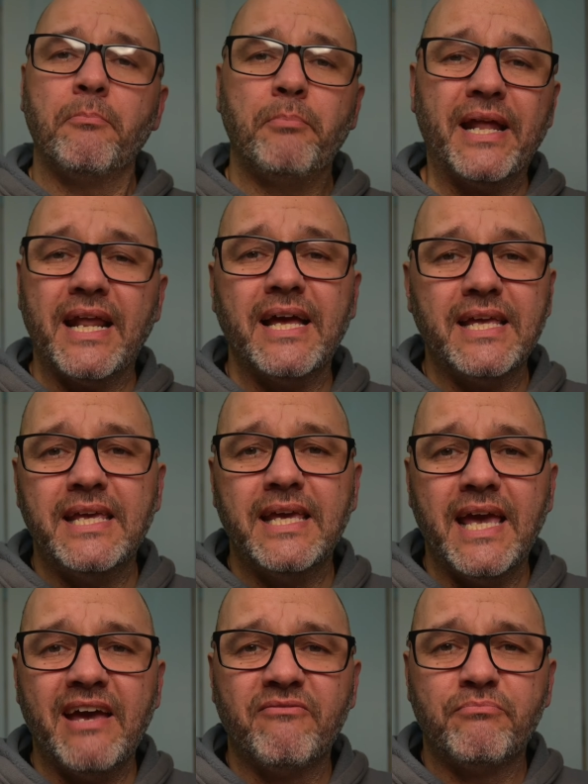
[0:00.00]
Better
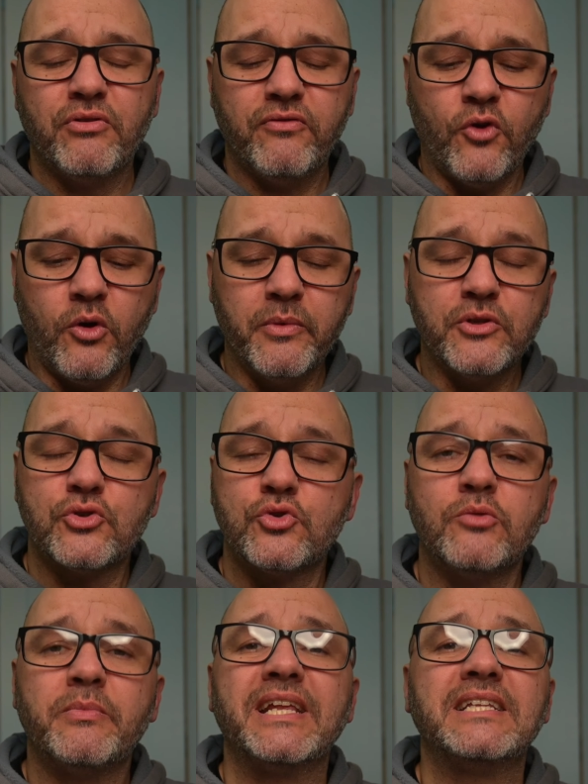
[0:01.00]
AF performance,
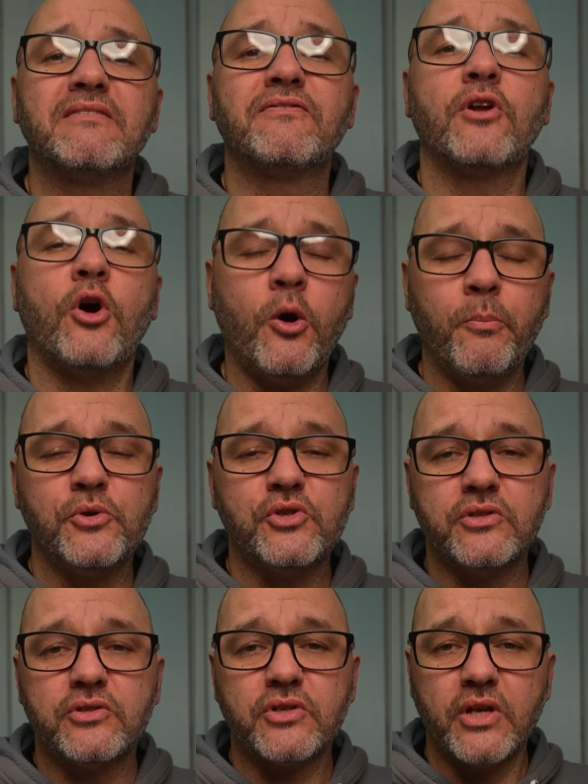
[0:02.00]
so many different
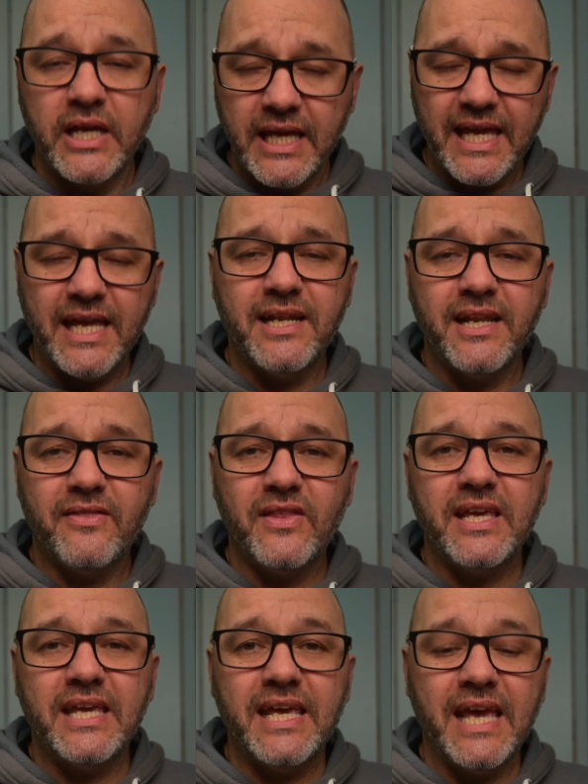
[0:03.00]
options in
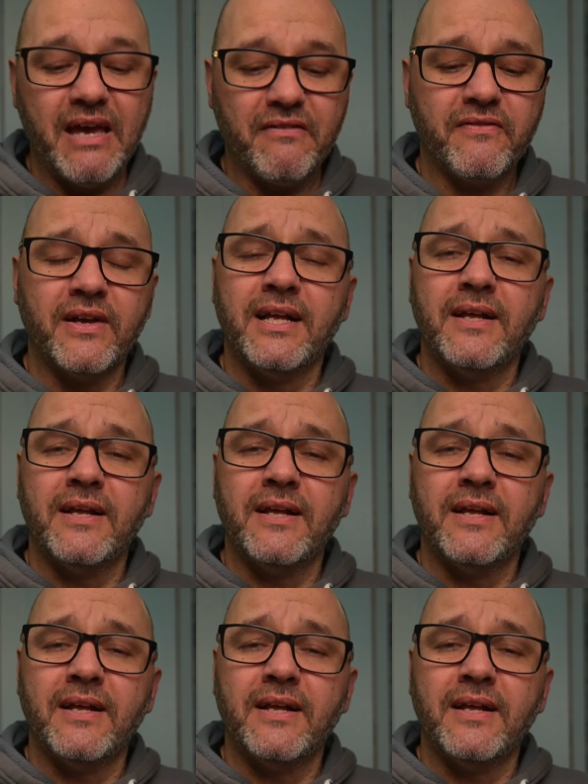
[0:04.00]
the AF.